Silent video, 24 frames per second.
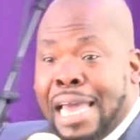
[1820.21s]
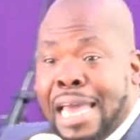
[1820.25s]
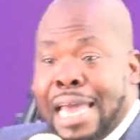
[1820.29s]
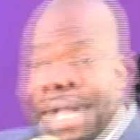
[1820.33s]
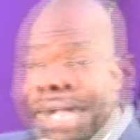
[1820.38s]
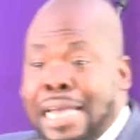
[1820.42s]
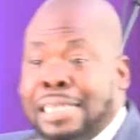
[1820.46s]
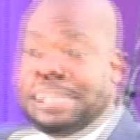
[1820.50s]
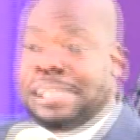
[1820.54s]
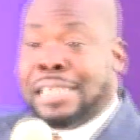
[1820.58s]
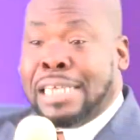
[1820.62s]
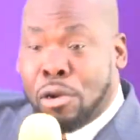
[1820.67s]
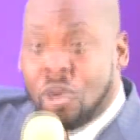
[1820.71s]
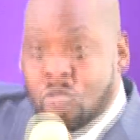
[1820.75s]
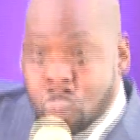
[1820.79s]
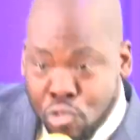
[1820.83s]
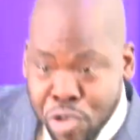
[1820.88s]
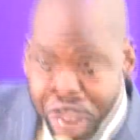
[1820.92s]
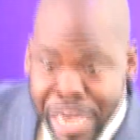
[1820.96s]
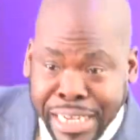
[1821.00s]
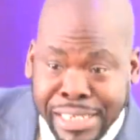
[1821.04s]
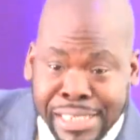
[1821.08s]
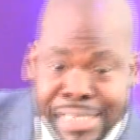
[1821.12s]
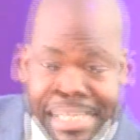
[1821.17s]
is the
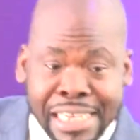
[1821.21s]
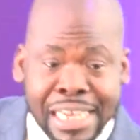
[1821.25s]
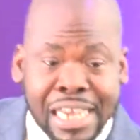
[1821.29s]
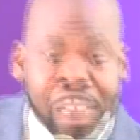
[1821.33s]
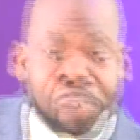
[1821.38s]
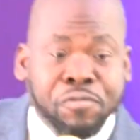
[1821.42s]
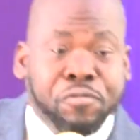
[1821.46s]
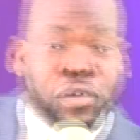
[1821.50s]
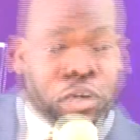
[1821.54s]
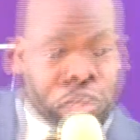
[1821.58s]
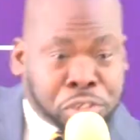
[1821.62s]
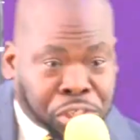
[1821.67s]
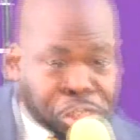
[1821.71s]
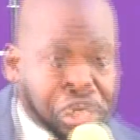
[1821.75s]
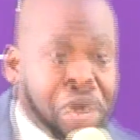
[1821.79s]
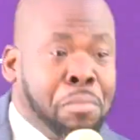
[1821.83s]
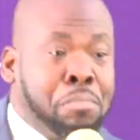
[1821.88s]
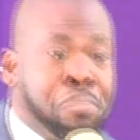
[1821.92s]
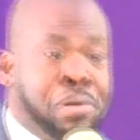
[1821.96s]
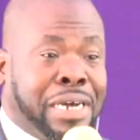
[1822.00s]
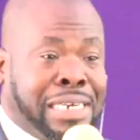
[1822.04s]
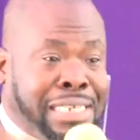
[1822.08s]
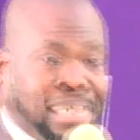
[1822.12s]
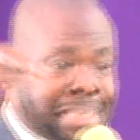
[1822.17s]
reason for
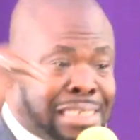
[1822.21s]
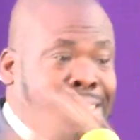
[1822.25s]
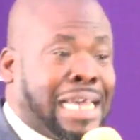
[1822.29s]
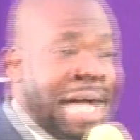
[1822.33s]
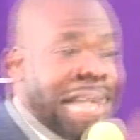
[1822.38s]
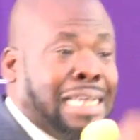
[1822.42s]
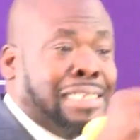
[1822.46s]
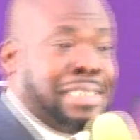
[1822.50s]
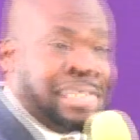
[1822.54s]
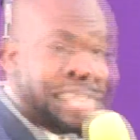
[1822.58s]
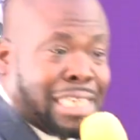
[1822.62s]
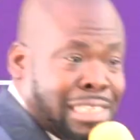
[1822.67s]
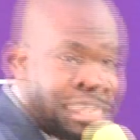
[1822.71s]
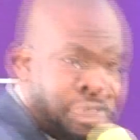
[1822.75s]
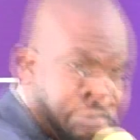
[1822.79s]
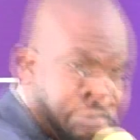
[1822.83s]
somebody's answered